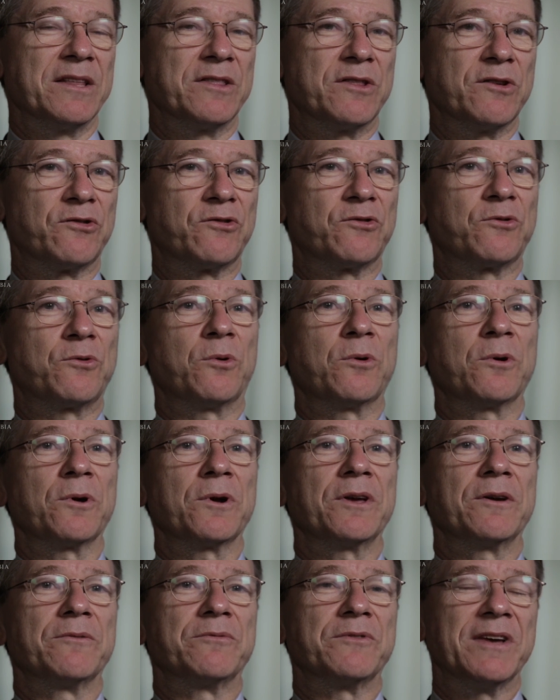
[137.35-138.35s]
The
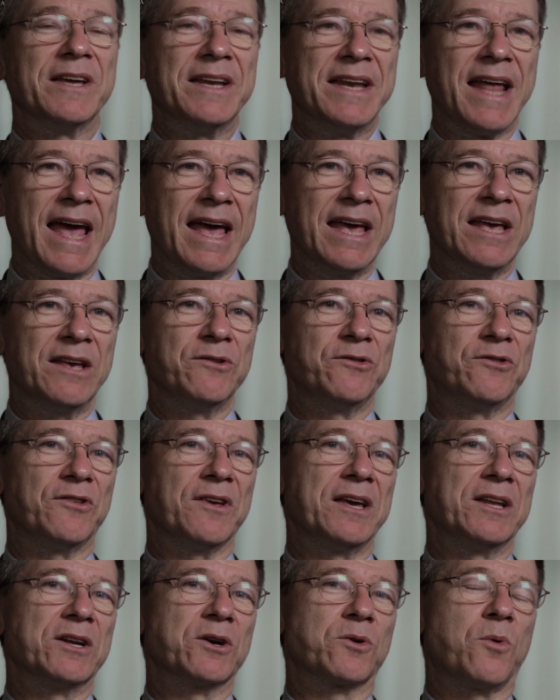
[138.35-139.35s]
story of today's
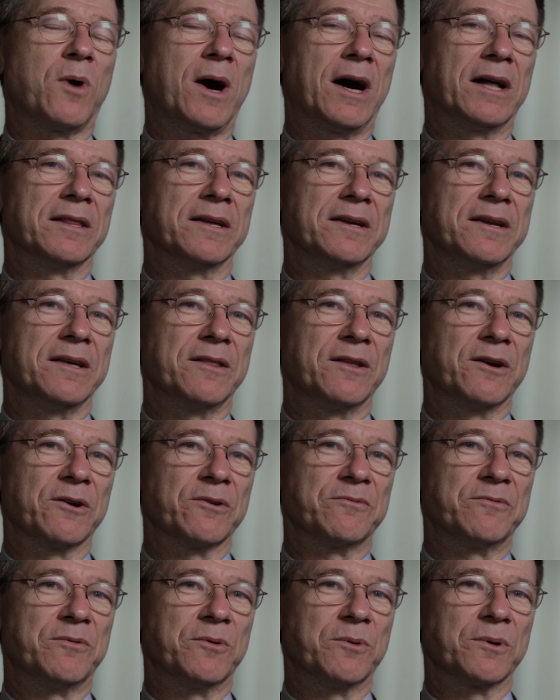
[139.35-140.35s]
inequality,
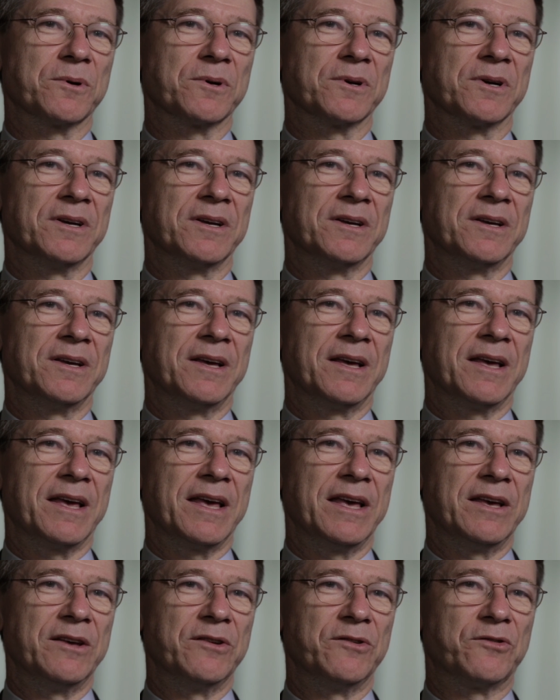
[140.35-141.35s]
therefore,
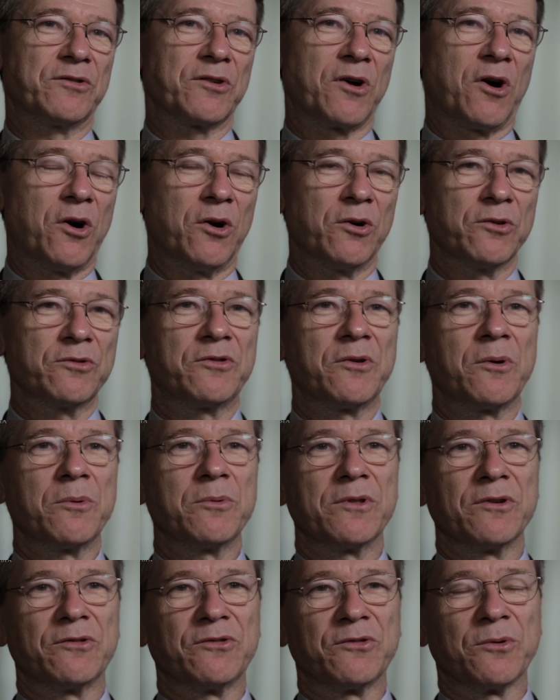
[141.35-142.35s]
is also
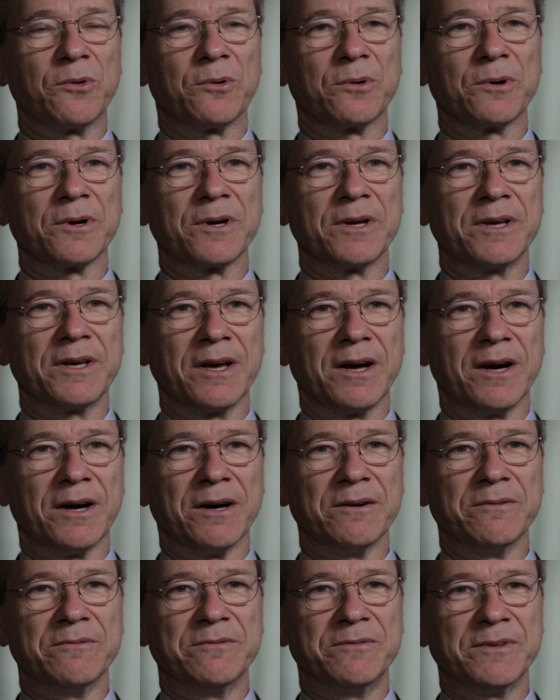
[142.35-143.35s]
the story
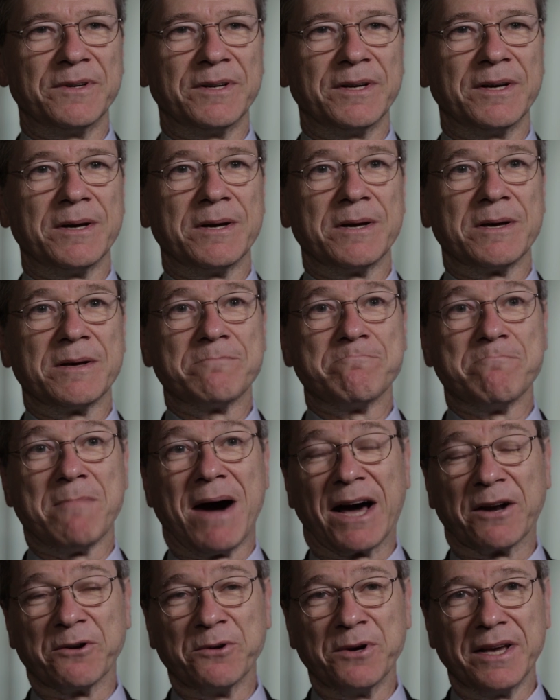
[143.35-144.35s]
of
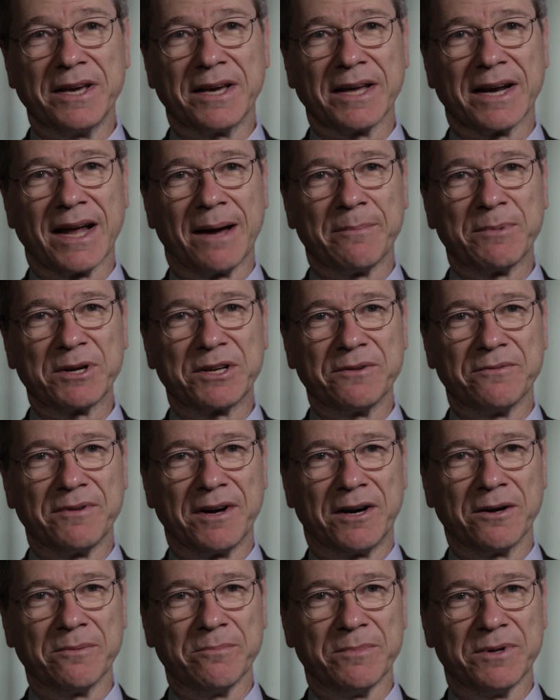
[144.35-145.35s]
modern economic
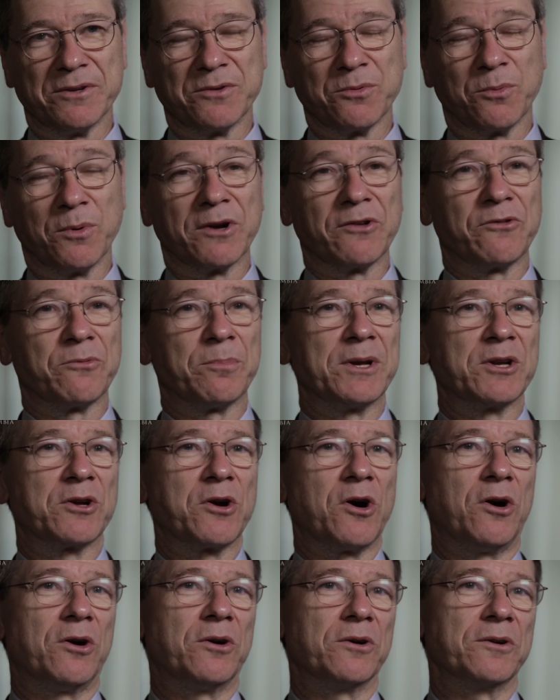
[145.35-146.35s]
development, what has been
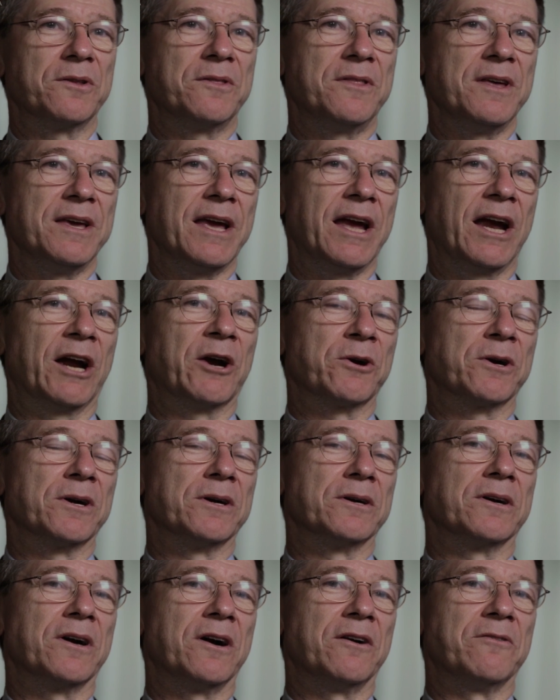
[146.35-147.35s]
called the
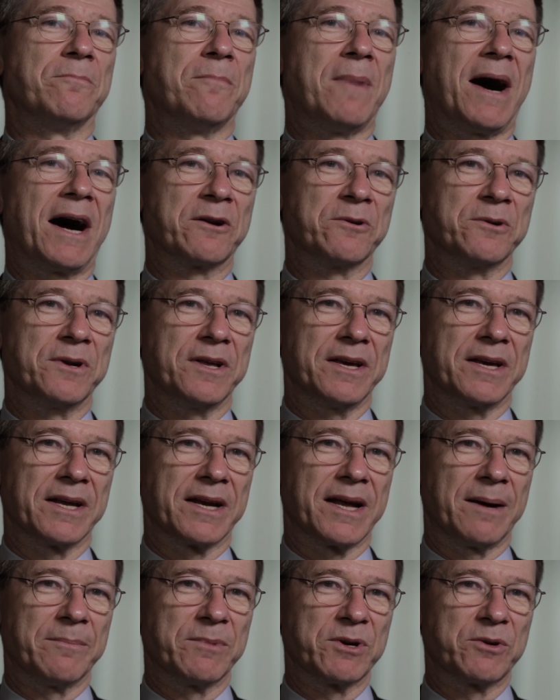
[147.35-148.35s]
era of modern
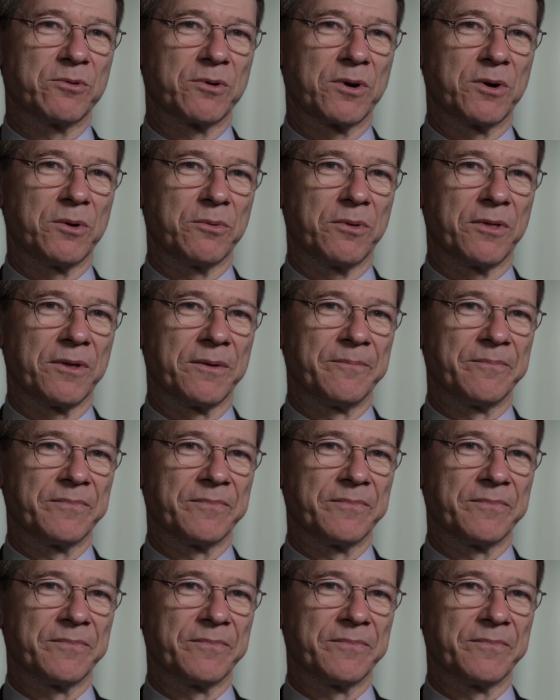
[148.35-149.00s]
economic growth.